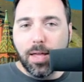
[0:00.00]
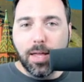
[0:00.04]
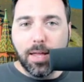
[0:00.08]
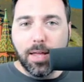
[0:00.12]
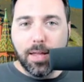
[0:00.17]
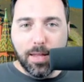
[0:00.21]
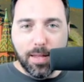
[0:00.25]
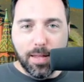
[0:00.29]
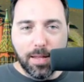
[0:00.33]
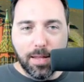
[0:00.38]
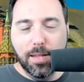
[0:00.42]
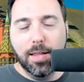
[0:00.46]

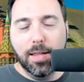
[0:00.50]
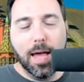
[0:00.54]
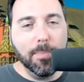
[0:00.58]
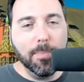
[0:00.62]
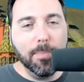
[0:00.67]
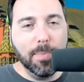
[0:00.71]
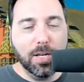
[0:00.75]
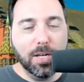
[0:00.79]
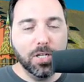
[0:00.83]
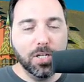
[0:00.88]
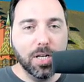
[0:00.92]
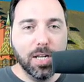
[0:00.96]
Okay,
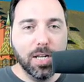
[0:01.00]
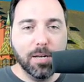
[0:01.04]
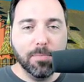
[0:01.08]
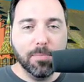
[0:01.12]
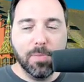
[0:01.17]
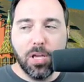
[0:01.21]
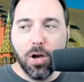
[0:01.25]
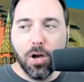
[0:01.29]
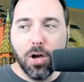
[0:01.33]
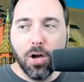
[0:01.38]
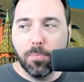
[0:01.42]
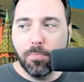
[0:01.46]
I
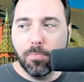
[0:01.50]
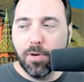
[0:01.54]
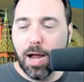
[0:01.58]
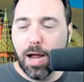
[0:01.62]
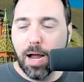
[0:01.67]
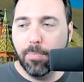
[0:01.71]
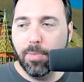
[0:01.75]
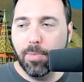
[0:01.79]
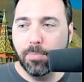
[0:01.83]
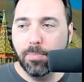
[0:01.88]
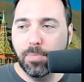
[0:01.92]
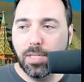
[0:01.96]
mentioned
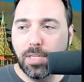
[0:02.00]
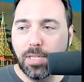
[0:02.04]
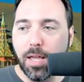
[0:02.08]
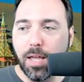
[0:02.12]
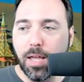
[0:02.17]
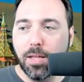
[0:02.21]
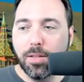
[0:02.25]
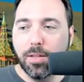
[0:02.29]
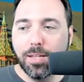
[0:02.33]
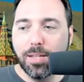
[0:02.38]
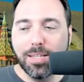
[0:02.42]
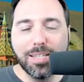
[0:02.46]
NP-hard
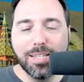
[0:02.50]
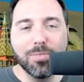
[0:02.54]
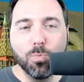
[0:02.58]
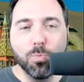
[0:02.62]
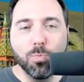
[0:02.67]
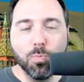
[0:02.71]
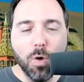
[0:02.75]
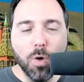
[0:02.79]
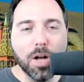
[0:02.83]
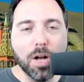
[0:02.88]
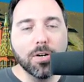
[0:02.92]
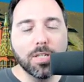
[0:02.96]
problems.
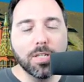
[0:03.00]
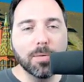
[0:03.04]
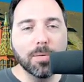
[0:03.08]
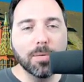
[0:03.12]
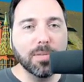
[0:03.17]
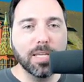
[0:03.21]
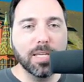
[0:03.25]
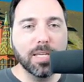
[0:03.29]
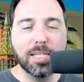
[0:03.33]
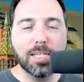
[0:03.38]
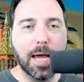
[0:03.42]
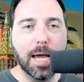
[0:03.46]

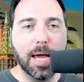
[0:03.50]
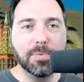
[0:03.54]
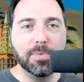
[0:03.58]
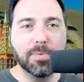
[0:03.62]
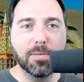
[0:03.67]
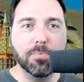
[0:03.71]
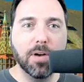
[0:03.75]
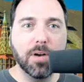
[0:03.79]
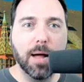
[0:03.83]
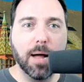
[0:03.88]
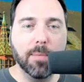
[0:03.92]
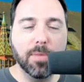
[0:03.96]
What are some
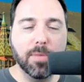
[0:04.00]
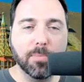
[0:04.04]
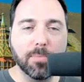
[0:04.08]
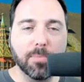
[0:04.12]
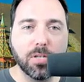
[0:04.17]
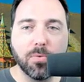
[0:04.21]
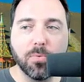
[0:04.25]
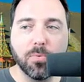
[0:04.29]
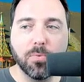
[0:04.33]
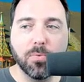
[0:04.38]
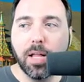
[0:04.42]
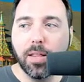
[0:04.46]
of these types
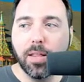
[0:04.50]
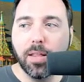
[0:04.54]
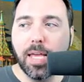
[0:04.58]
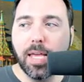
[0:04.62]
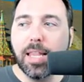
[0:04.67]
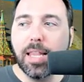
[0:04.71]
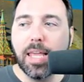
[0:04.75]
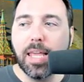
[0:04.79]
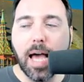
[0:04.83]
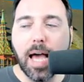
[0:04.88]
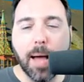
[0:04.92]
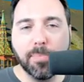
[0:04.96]
of
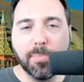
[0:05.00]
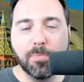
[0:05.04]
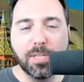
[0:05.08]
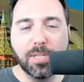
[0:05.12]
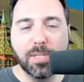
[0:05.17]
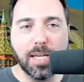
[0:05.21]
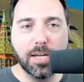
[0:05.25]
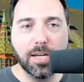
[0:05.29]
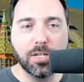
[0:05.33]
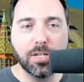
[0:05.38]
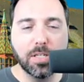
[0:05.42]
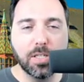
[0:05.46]
problems? Well,
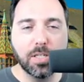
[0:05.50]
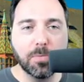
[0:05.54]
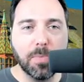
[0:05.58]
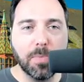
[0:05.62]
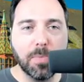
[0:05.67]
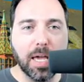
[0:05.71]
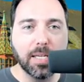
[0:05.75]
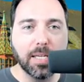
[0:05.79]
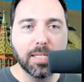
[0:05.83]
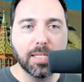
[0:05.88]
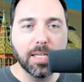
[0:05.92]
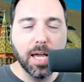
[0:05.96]
in the
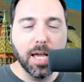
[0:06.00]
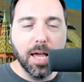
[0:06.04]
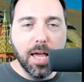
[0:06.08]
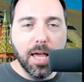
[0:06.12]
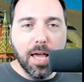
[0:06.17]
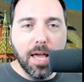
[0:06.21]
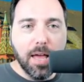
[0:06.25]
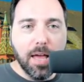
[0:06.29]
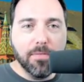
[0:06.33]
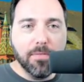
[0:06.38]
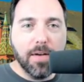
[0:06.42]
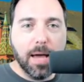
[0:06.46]
optimization
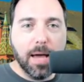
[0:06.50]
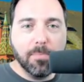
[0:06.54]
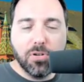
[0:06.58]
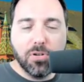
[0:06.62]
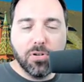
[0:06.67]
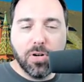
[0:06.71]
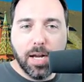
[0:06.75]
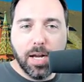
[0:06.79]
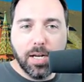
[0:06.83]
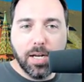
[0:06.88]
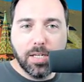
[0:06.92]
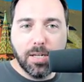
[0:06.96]
space,
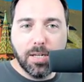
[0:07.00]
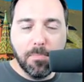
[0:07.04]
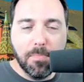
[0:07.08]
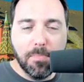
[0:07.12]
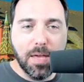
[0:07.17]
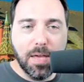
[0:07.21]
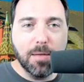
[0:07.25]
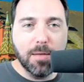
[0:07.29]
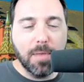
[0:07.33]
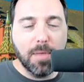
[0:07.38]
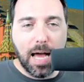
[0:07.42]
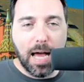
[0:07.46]
if I'm
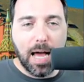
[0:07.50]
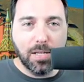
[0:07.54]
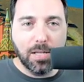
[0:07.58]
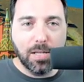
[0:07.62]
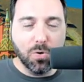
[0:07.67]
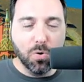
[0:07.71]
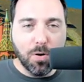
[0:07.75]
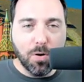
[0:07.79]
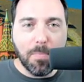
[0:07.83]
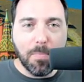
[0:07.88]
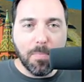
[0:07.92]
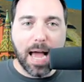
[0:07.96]
trying to
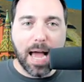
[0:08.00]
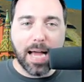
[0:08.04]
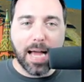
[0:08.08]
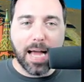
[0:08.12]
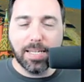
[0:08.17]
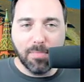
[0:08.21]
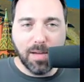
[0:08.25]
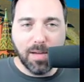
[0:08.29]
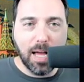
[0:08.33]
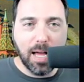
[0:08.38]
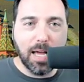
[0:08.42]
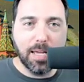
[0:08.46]
minimize
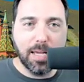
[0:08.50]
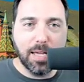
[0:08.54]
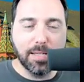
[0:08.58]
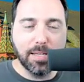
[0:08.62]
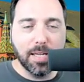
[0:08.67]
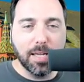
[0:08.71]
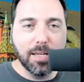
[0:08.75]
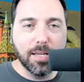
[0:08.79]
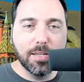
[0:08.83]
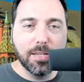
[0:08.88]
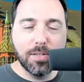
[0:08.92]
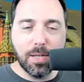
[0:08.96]
or
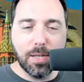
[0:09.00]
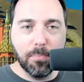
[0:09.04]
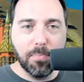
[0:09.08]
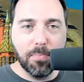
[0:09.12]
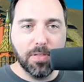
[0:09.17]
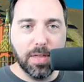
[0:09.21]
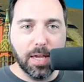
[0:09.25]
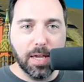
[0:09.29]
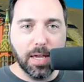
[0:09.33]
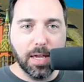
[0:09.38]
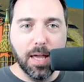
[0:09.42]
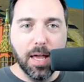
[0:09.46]

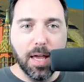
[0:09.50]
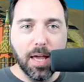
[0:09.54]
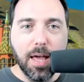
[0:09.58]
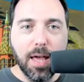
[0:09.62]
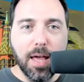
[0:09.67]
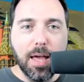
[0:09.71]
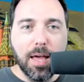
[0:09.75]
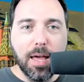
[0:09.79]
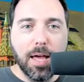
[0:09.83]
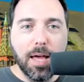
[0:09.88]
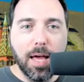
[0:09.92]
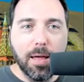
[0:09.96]
maximize
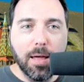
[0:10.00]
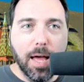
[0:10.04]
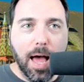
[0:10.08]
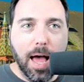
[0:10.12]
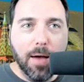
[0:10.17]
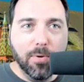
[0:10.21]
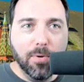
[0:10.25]
something,